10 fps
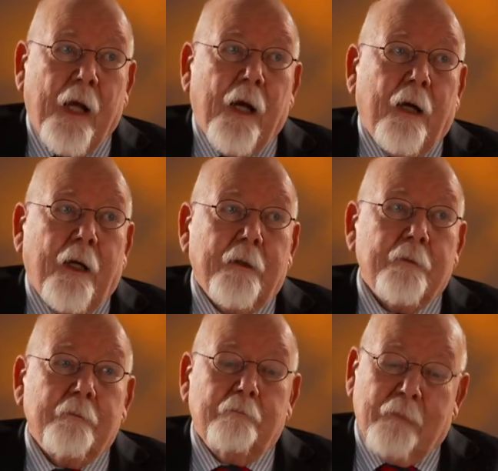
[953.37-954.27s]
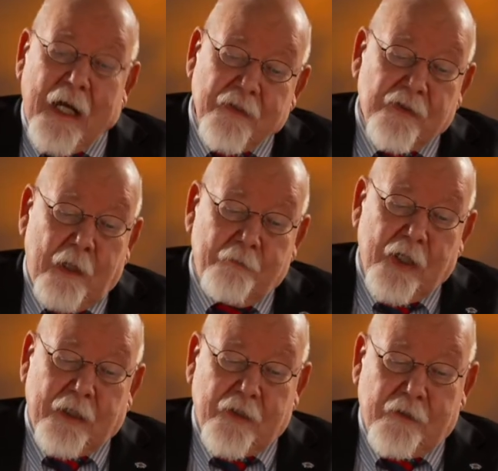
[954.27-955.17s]
My
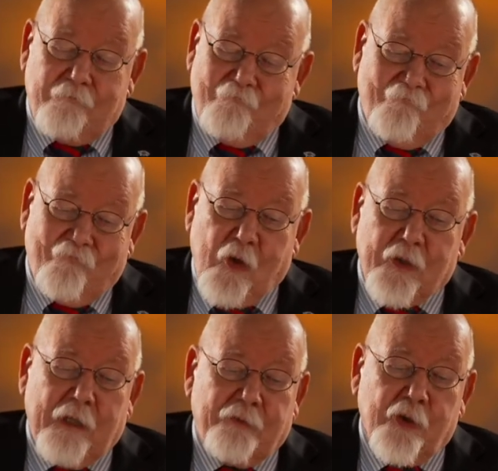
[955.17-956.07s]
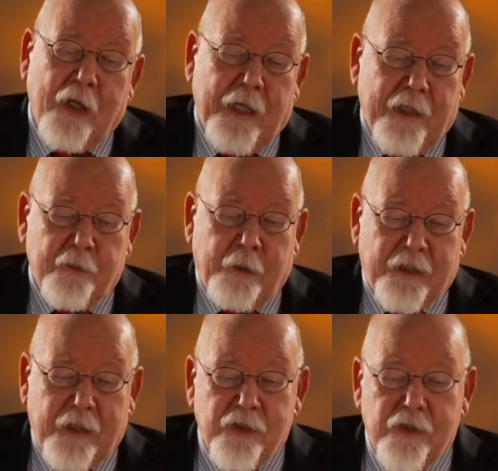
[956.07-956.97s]
subjects don't have too high
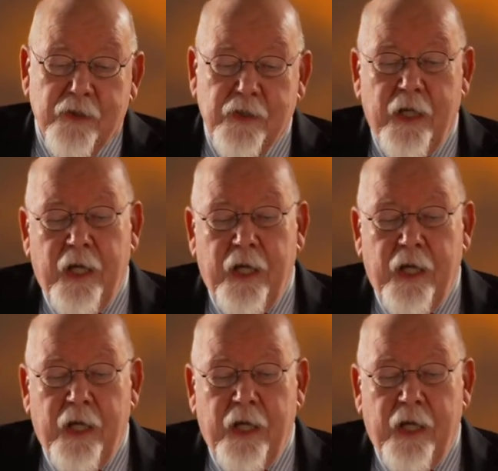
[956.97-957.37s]
expectations.